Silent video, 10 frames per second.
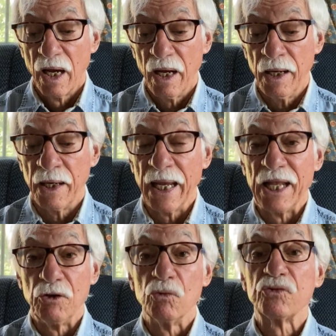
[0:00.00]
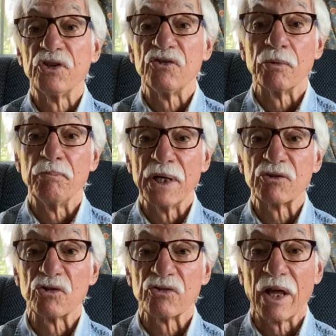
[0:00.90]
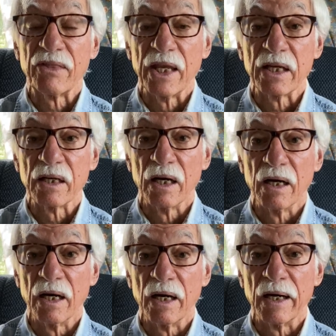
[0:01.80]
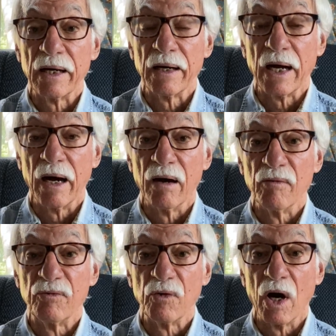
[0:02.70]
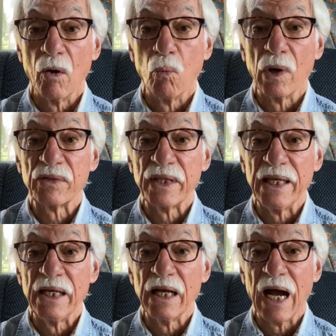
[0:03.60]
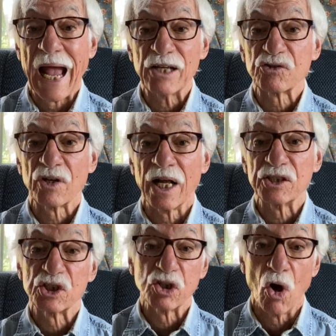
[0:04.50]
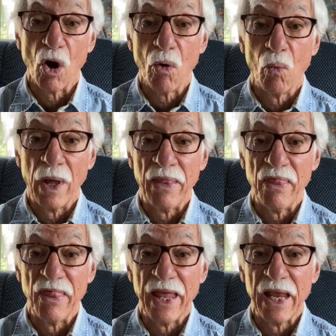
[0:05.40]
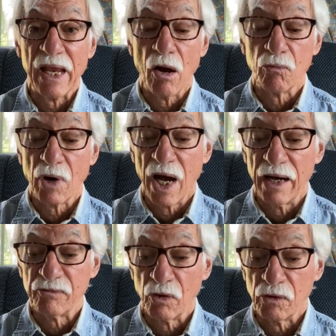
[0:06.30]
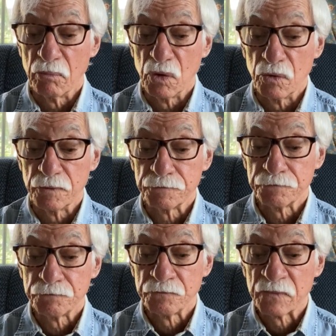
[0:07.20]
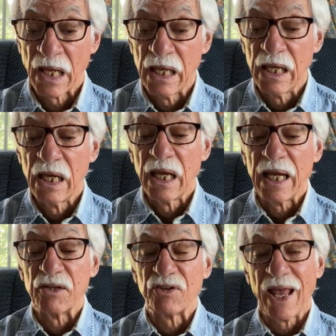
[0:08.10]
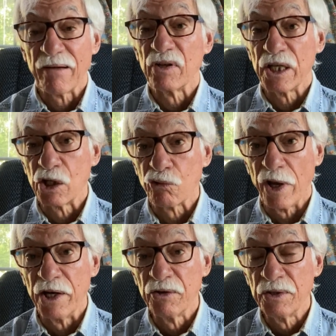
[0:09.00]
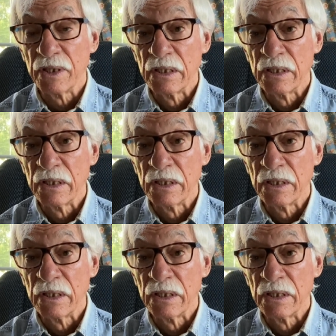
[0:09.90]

And you will see some pictures, I think, of what the astronauts saw when they arrived on the moon. It's heavily cratered.